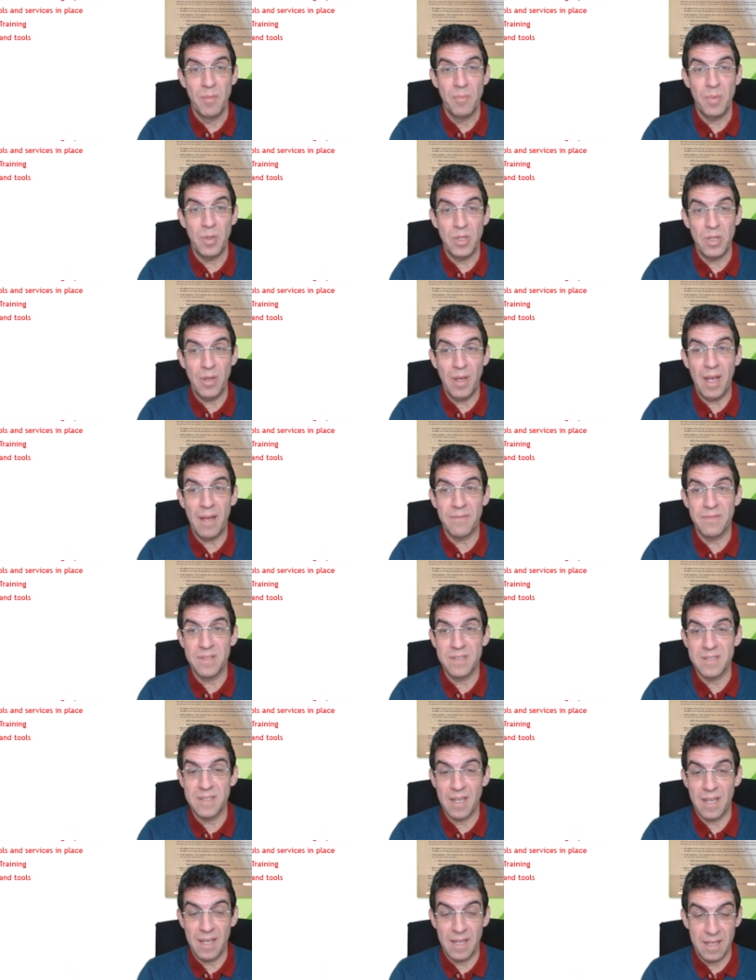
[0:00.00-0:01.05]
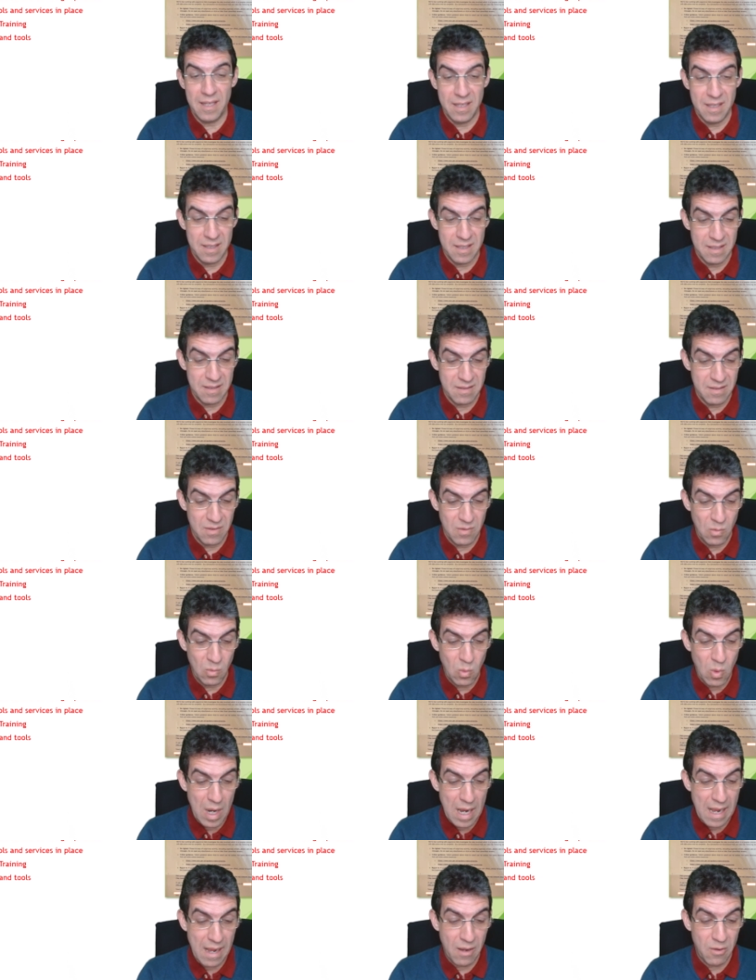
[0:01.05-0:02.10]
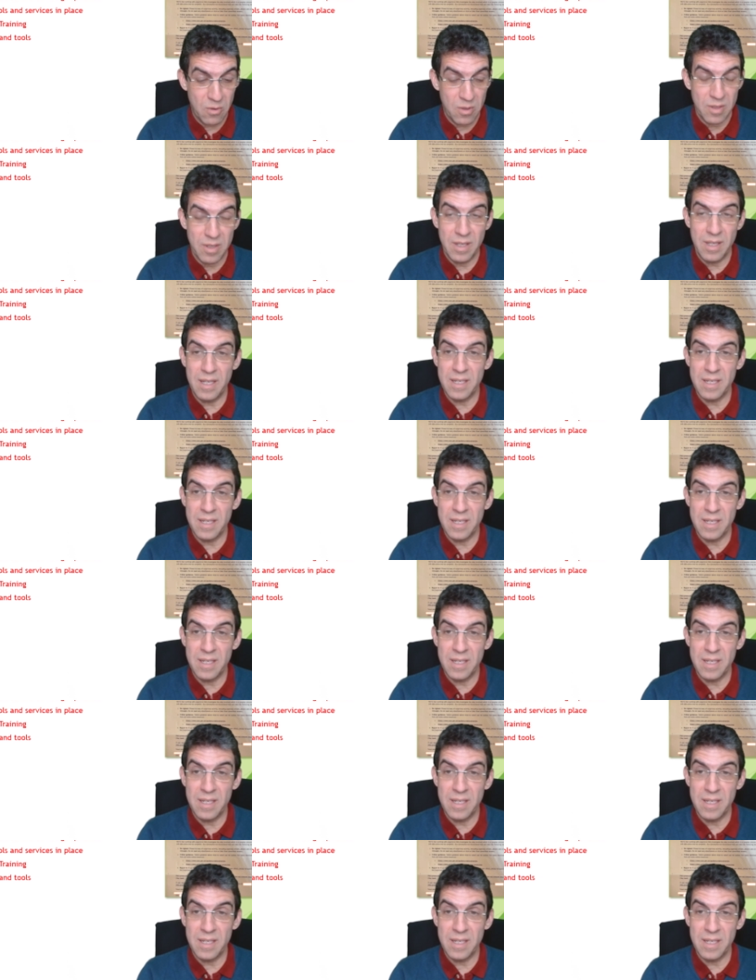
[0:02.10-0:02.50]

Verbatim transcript: but you have to say wow,